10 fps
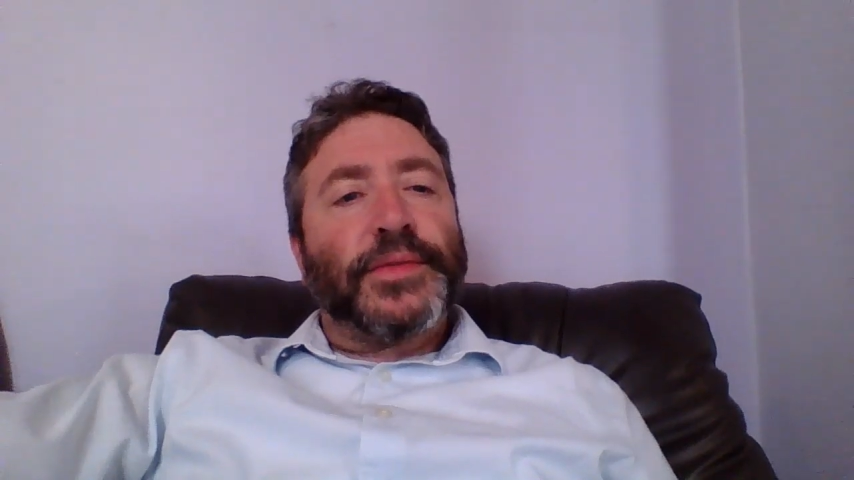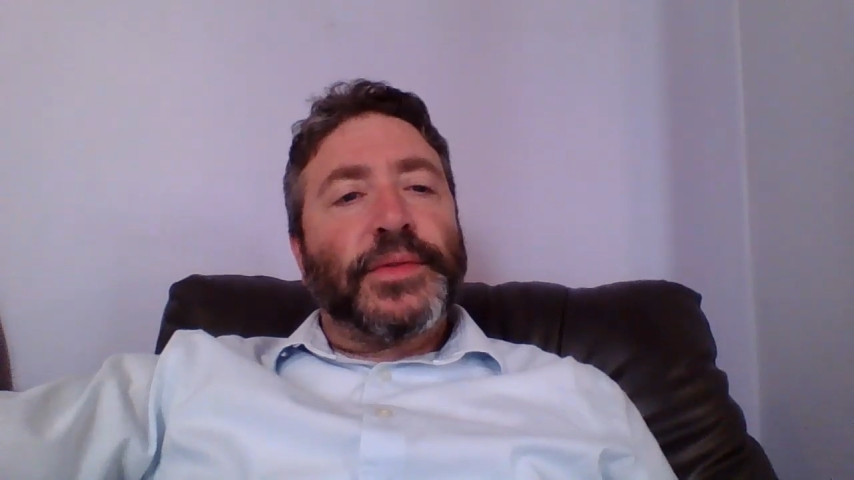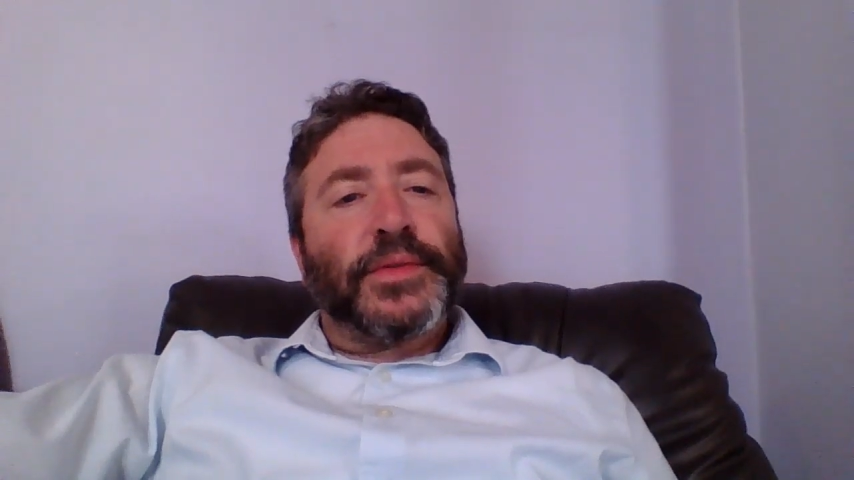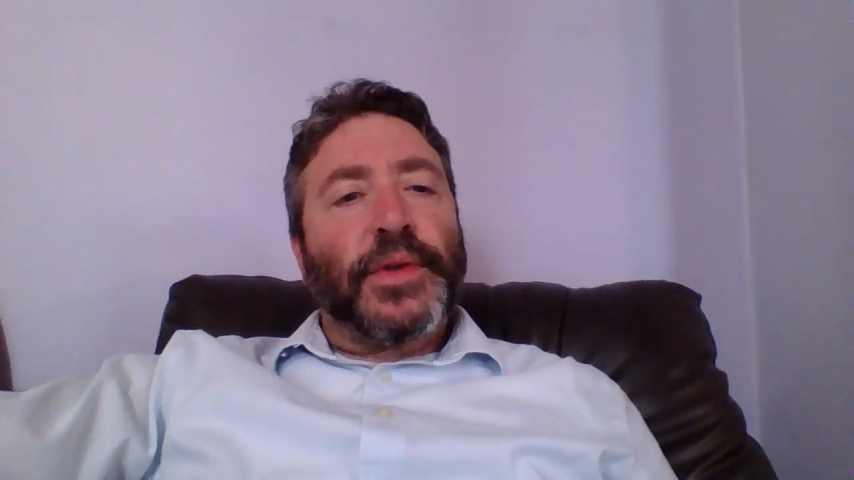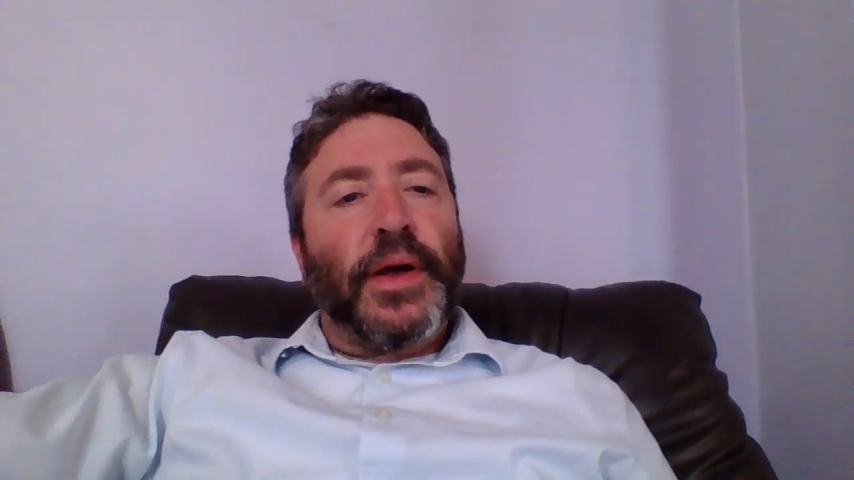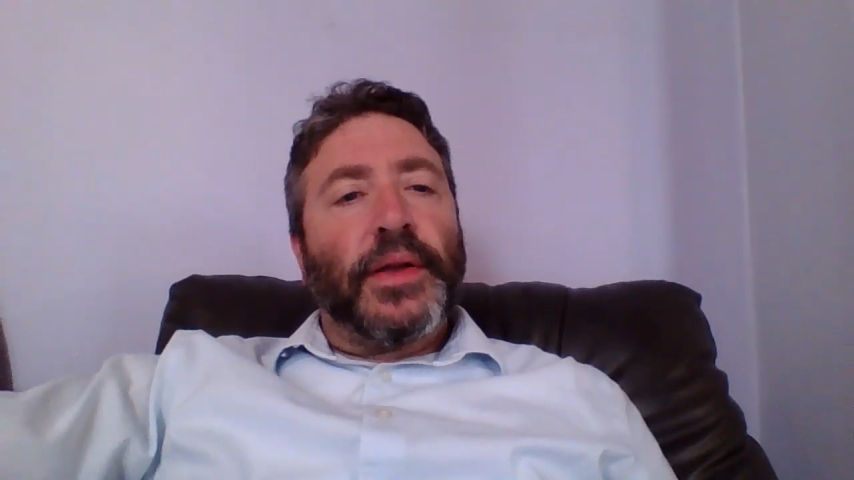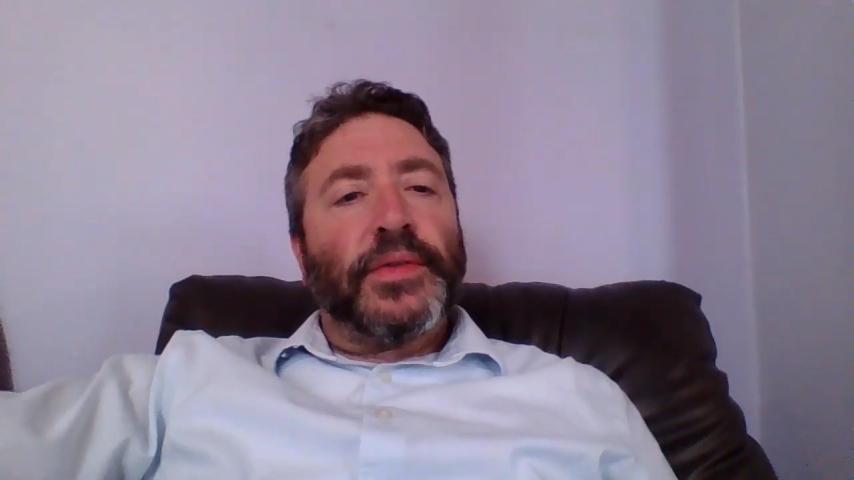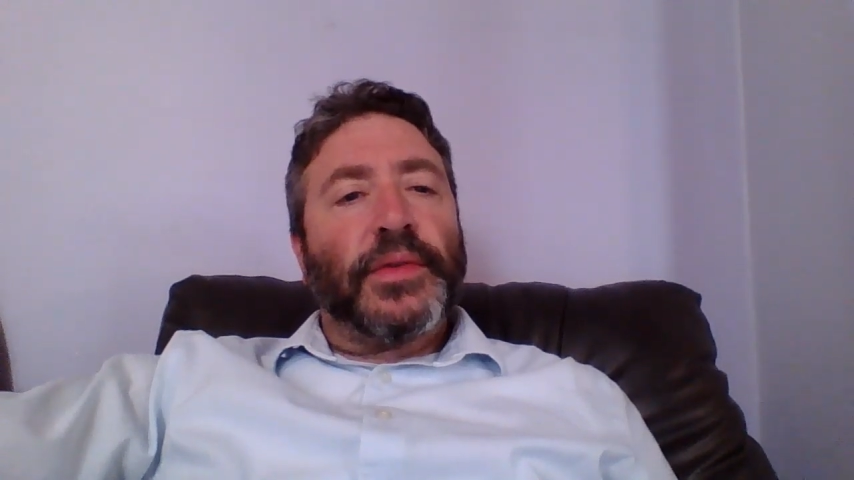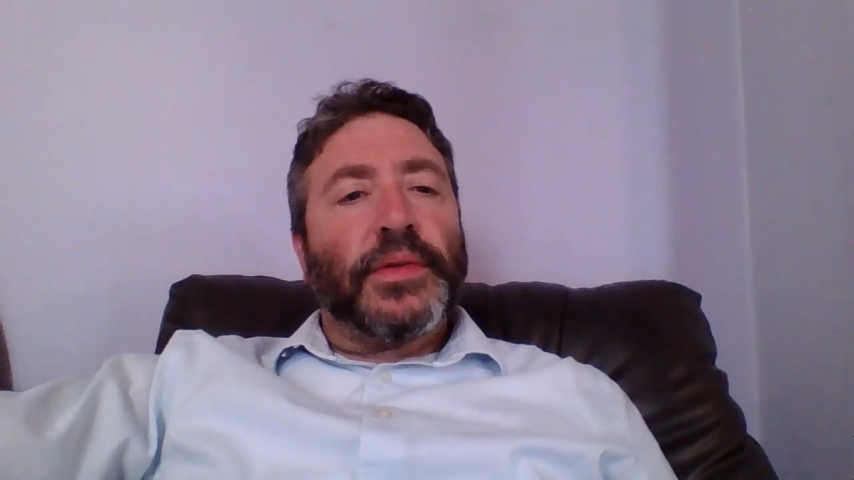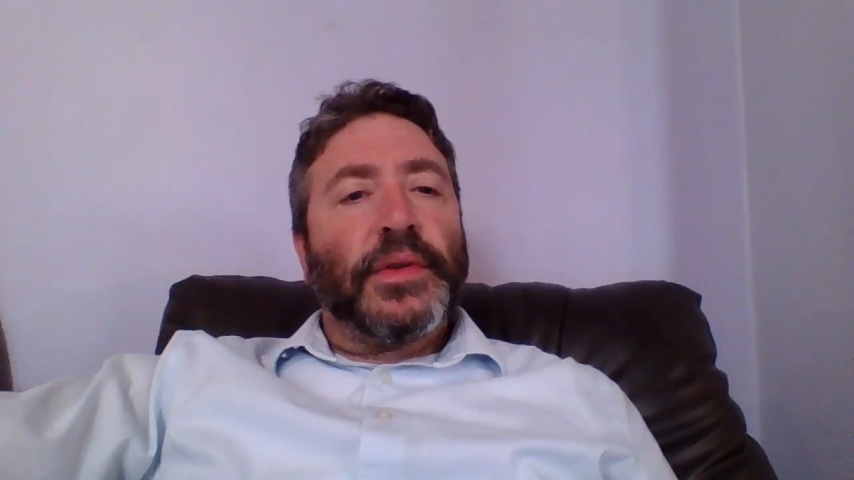
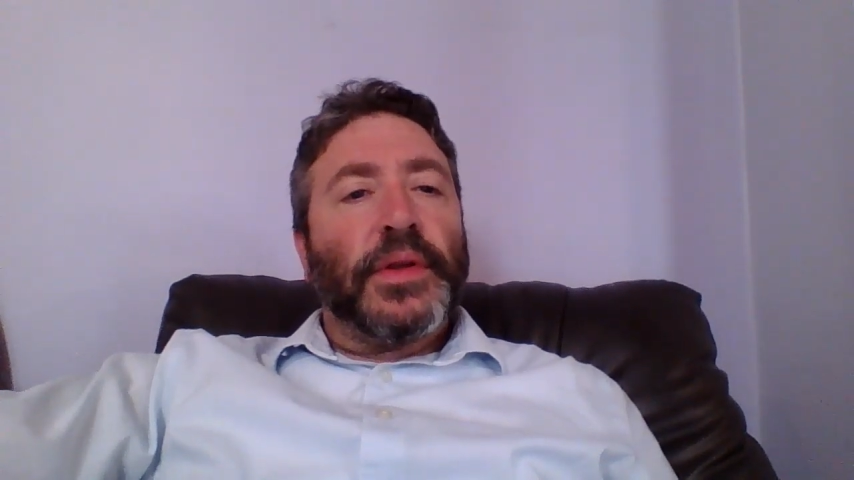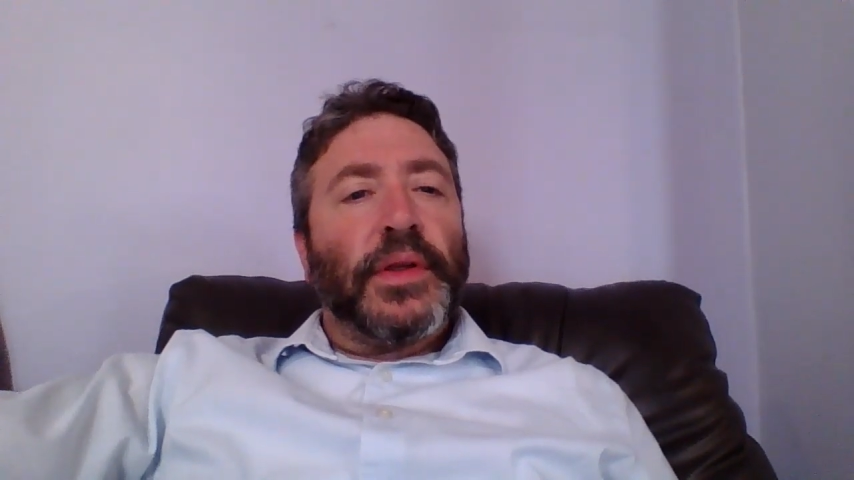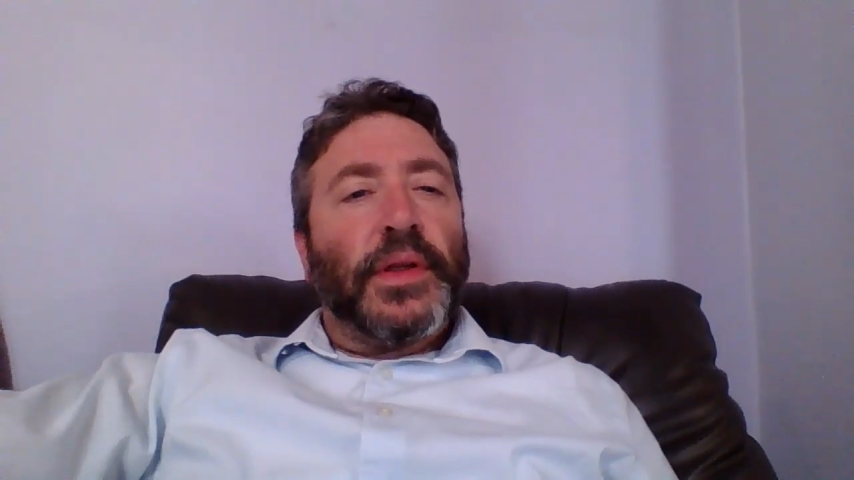signs and